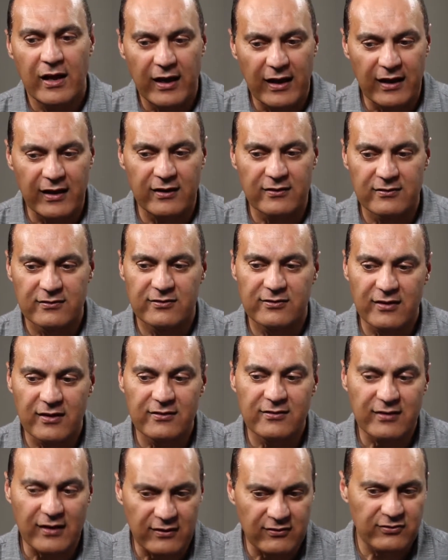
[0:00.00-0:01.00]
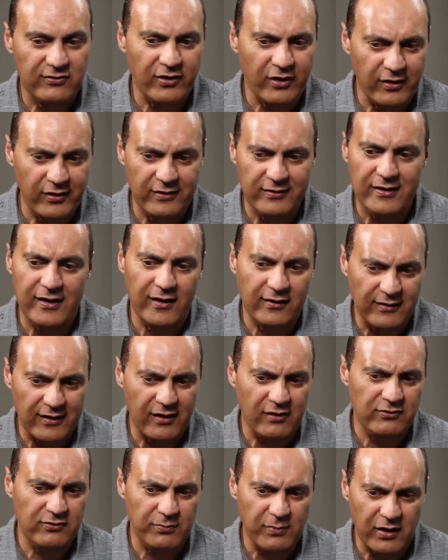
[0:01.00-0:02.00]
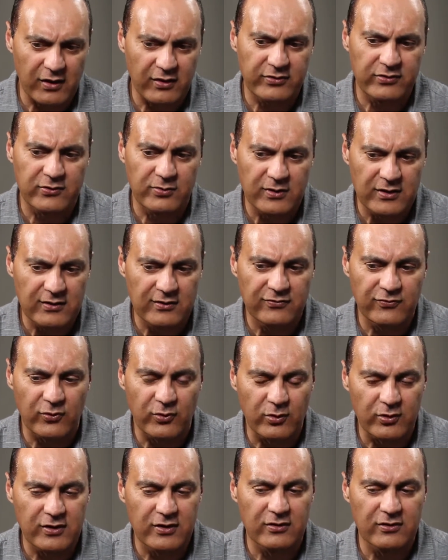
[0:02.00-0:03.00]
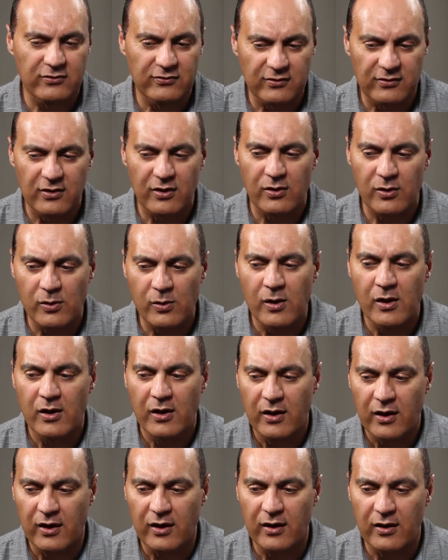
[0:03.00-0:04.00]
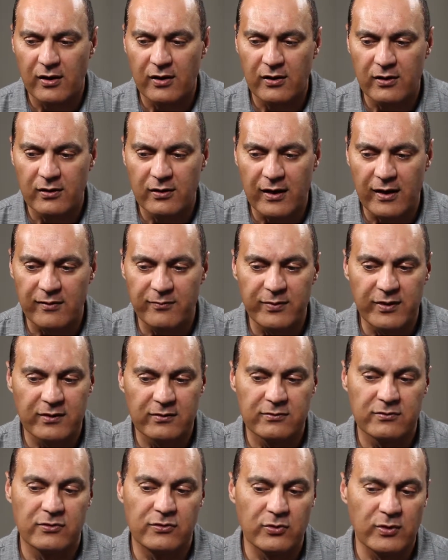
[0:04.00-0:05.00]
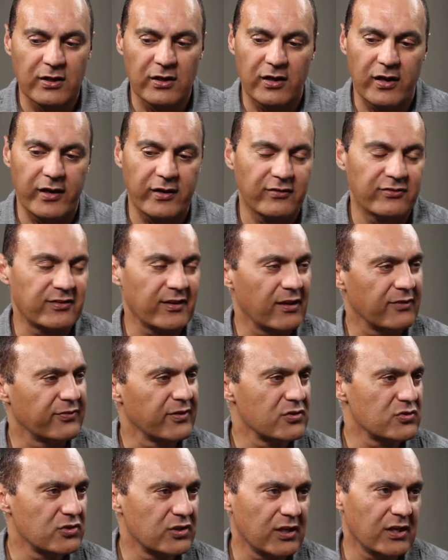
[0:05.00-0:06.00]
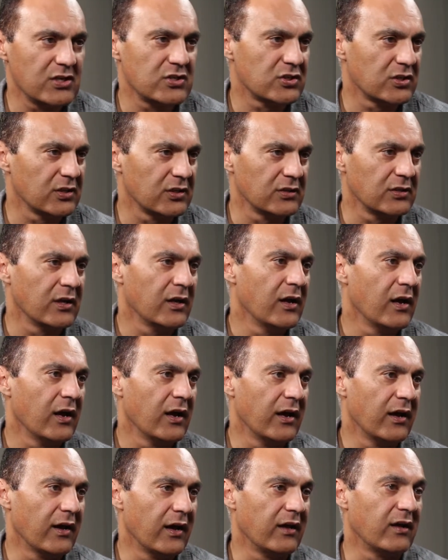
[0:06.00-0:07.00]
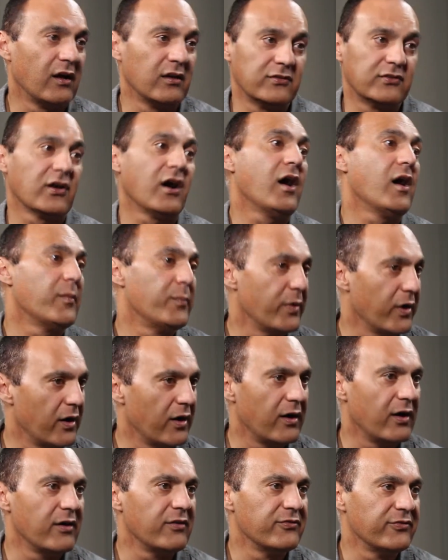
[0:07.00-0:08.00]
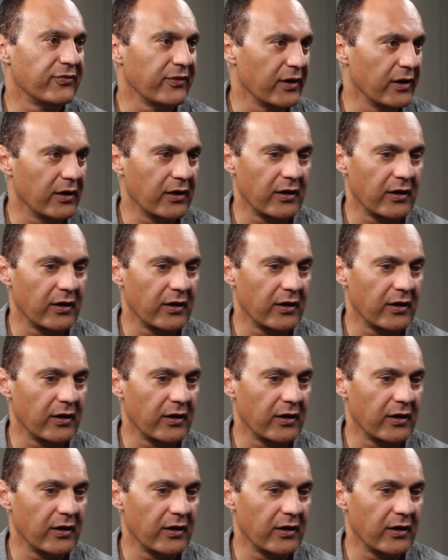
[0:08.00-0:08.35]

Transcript: And since I started that, now it's about 3-4 years ago, I've been doing a lot of self-education on top of